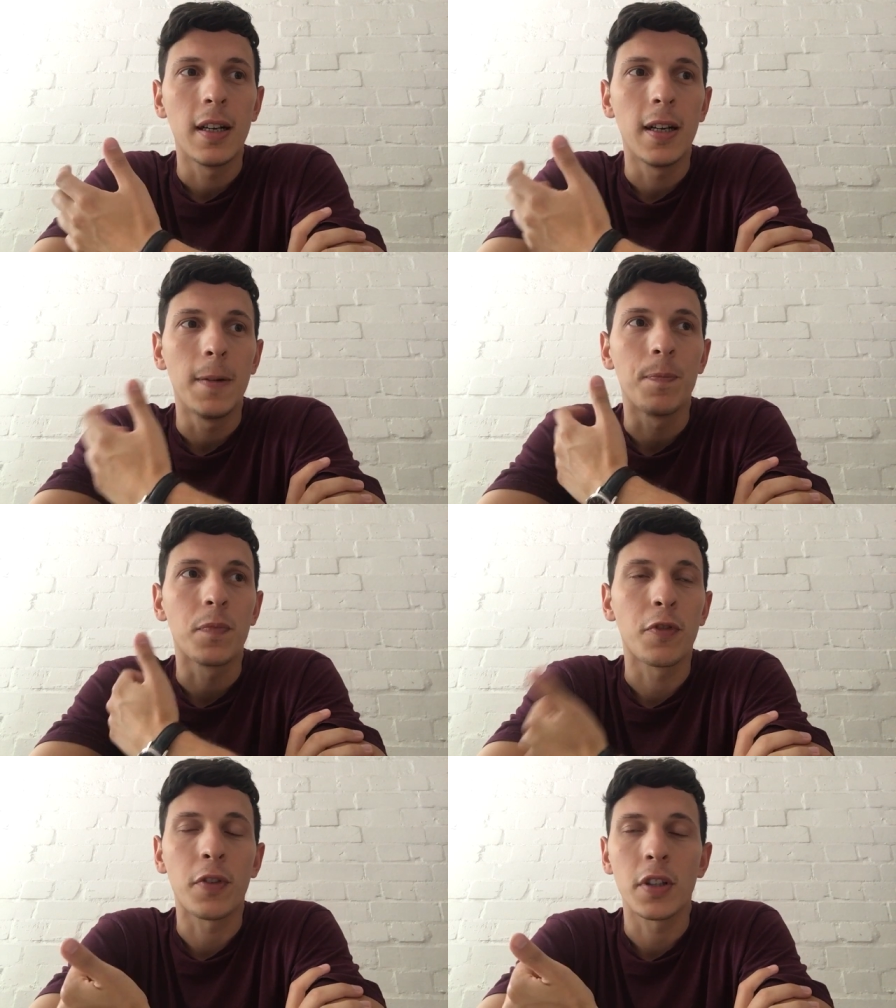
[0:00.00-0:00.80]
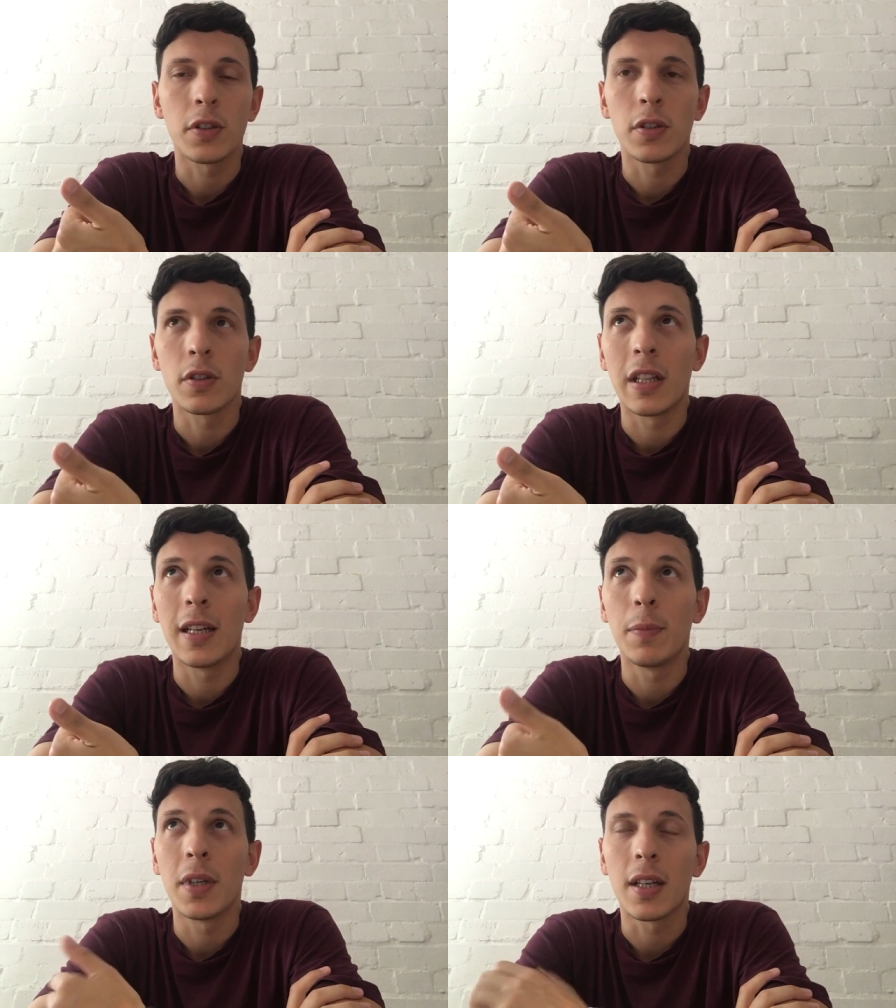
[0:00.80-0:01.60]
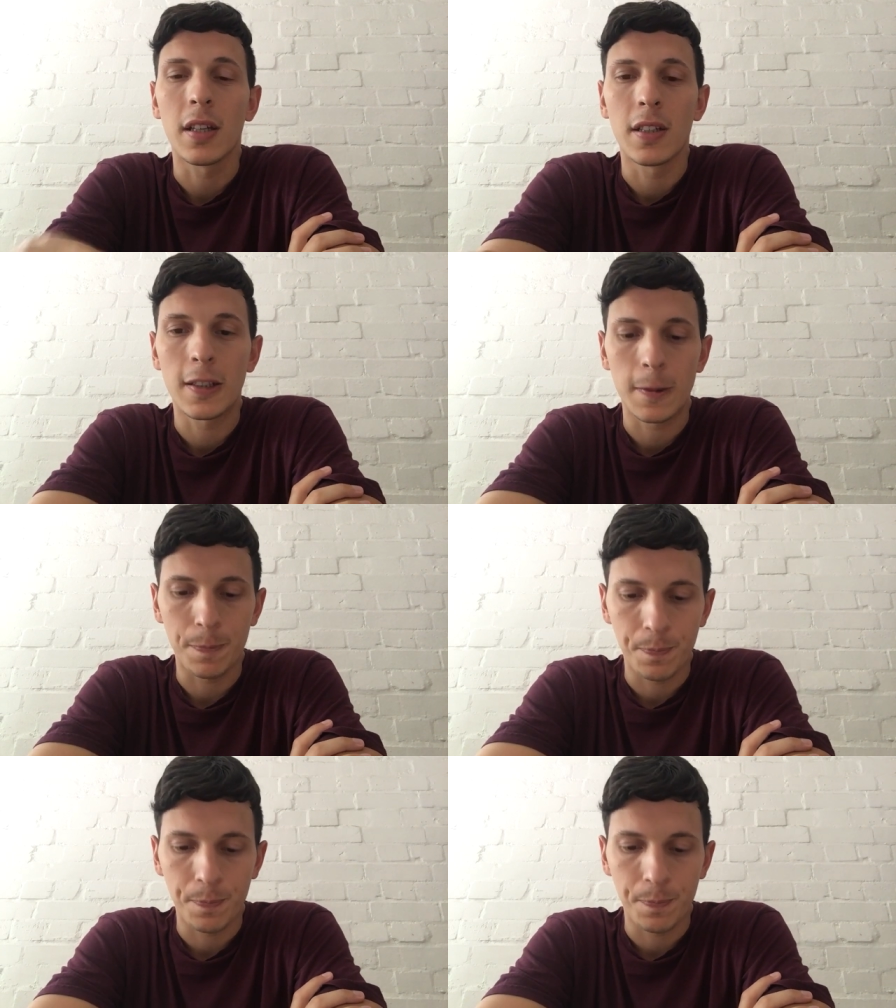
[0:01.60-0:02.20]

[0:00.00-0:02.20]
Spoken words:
Firstly, because